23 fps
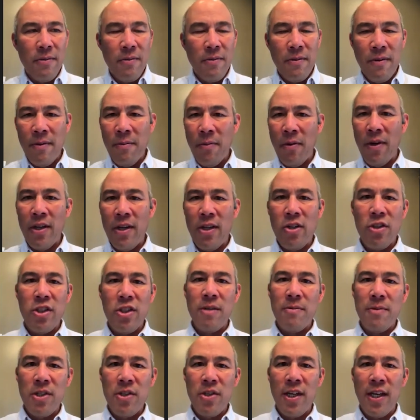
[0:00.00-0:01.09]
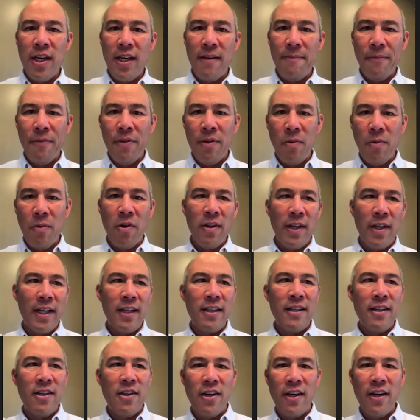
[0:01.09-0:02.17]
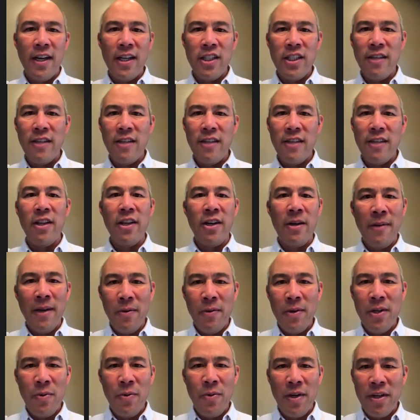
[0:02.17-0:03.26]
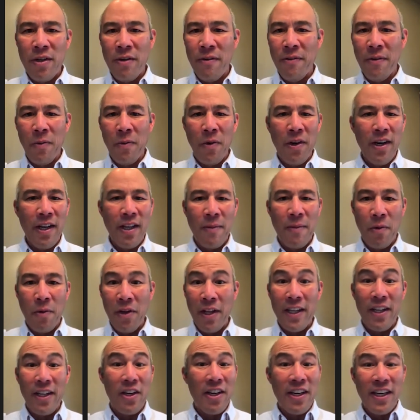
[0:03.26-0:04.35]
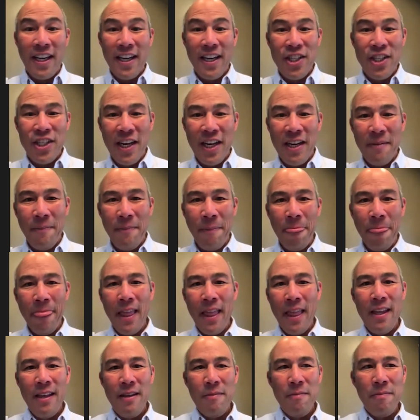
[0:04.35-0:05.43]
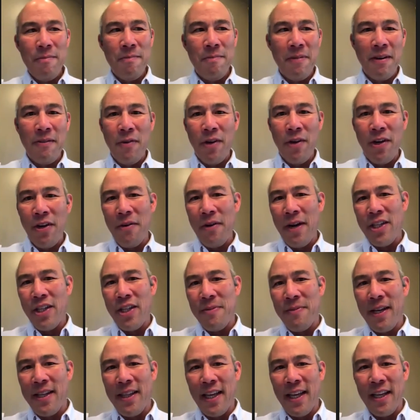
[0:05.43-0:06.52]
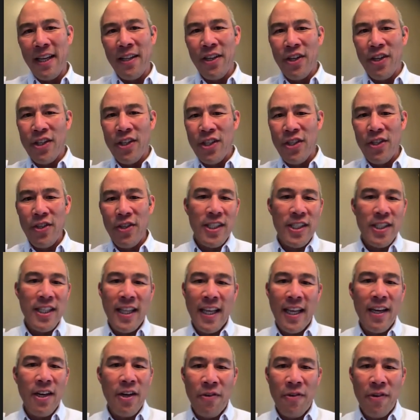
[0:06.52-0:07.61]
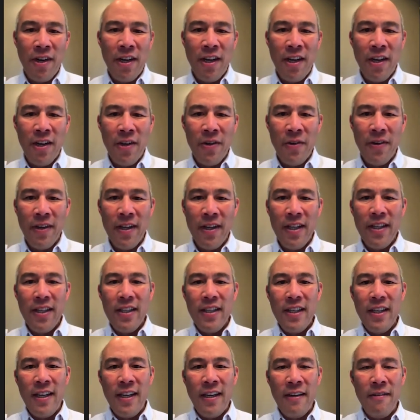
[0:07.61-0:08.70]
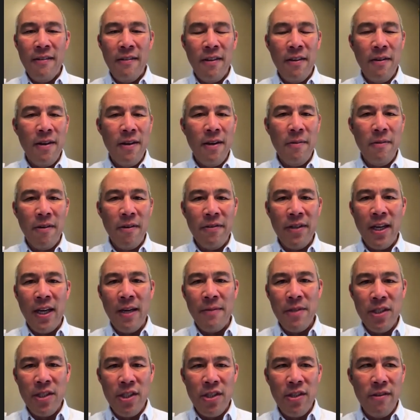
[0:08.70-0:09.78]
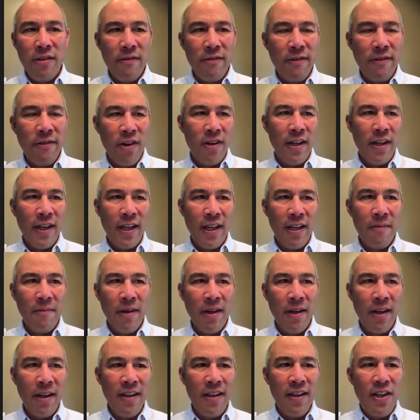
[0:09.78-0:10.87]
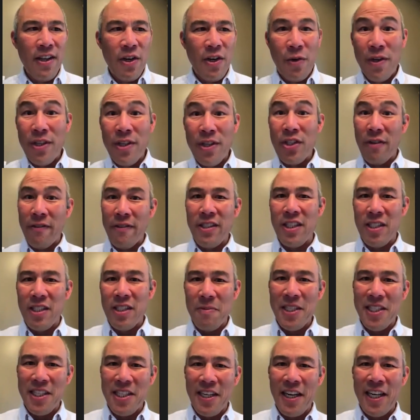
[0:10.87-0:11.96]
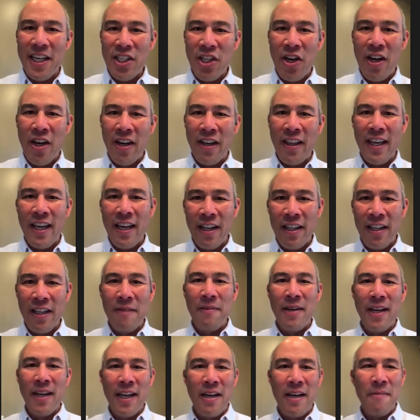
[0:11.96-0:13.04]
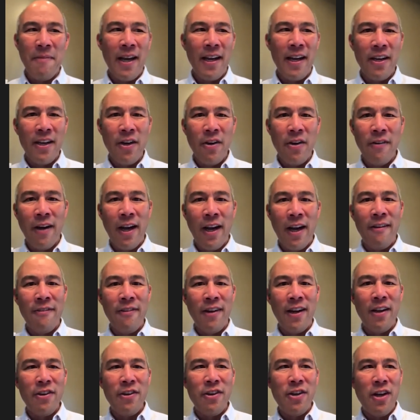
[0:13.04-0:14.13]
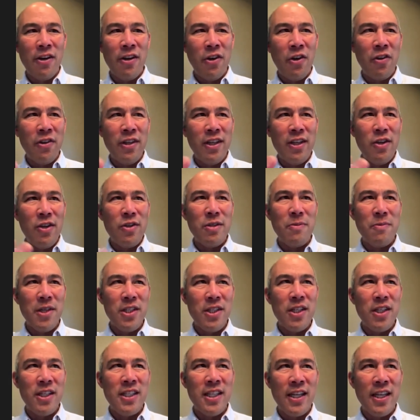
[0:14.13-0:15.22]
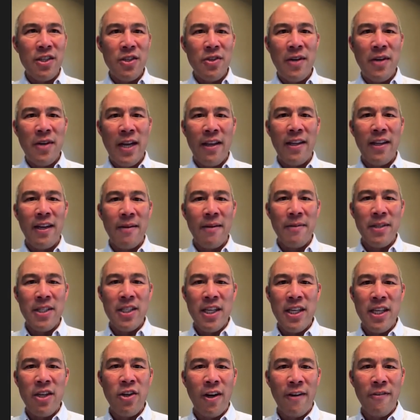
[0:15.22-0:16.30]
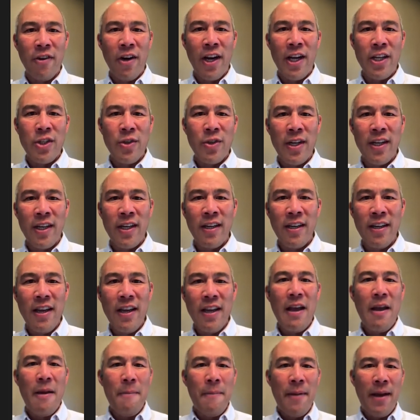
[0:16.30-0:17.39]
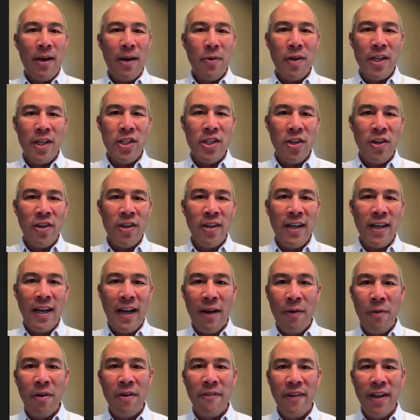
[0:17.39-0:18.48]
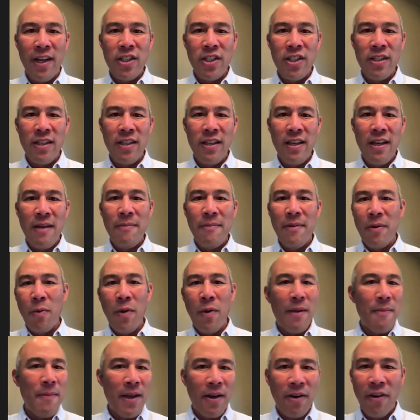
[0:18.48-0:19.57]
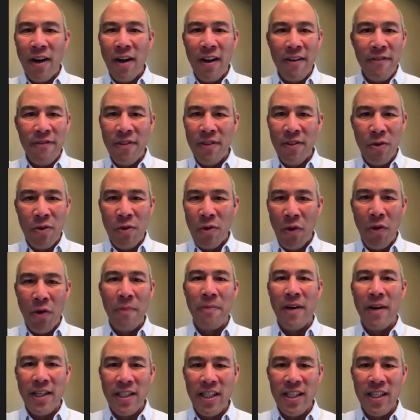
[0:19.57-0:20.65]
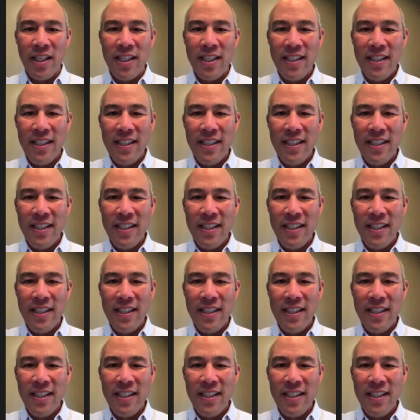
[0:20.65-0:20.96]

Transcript: the more internships you get, the more likely you're going to actually have clarity about what you want to do for work and the more likely you're going to get a job. But if we don't actually make that clear to students, they don't know. And the number of times, as you've heard, like in my career services semester I talk, that alumni come back and go, if I only knew as much as I do now that I'm a senior, I've graduated, back when I started, I would have actually been way better off through the whole process.